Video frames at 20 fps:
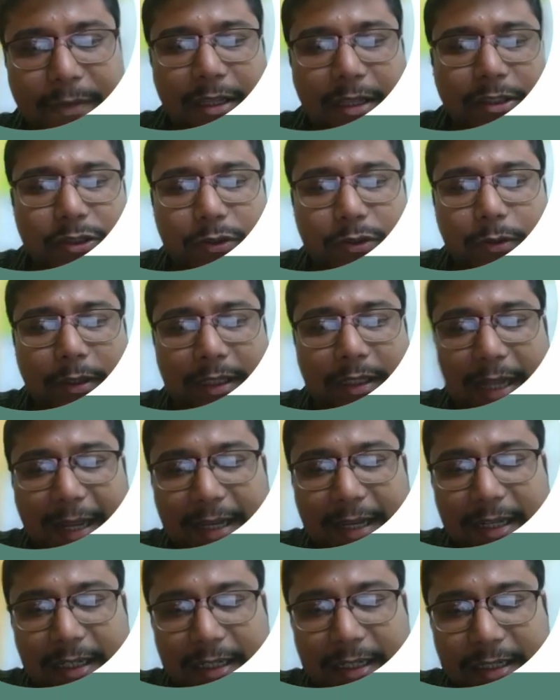So
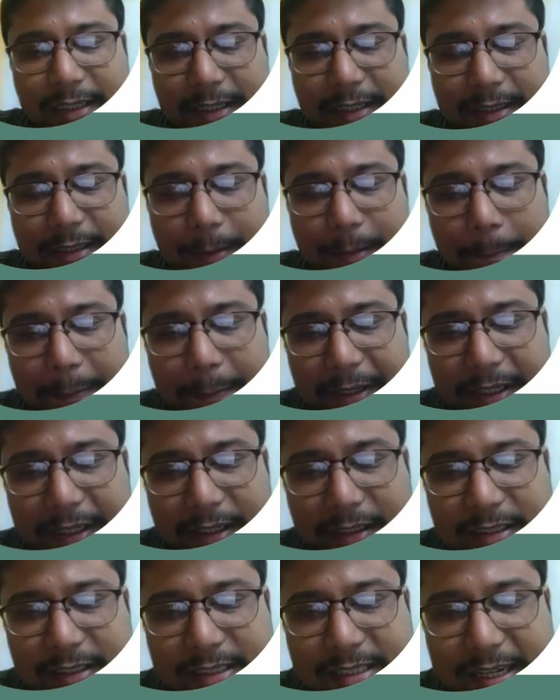likely the
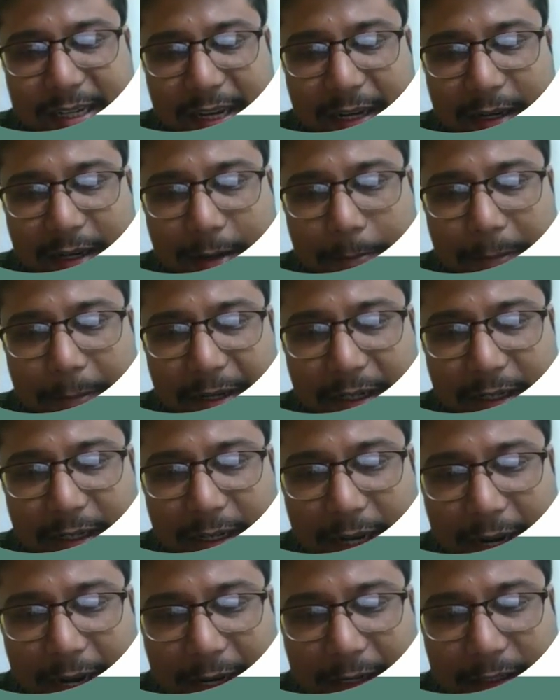middle
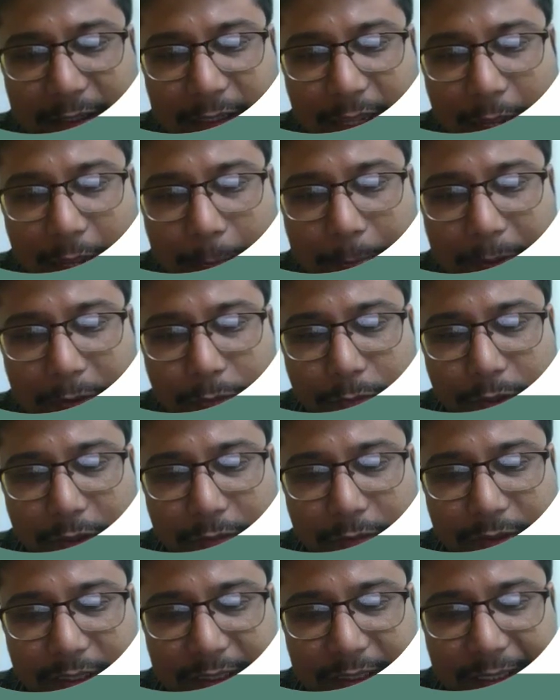and the upper
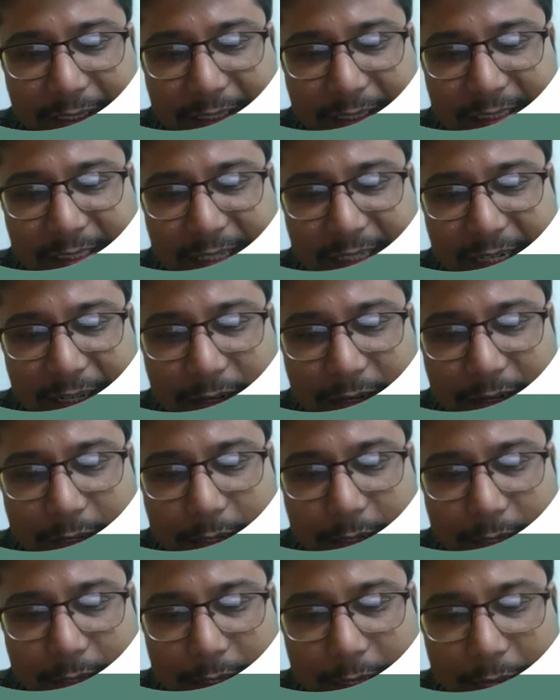one will get stained,
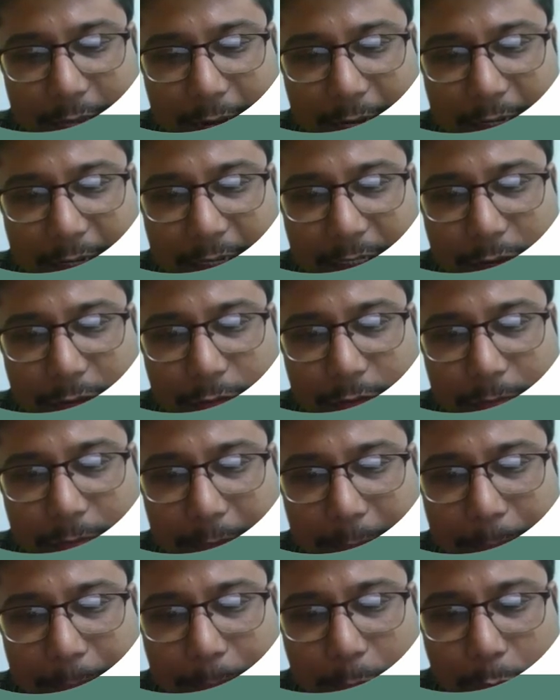and it will
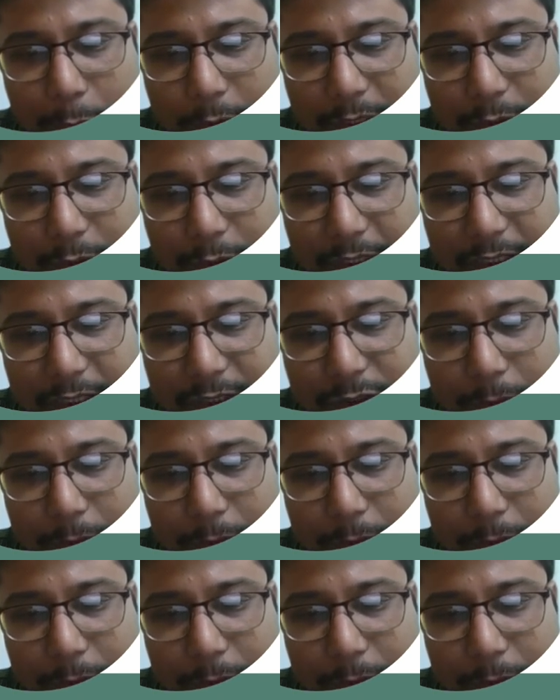be blue urine.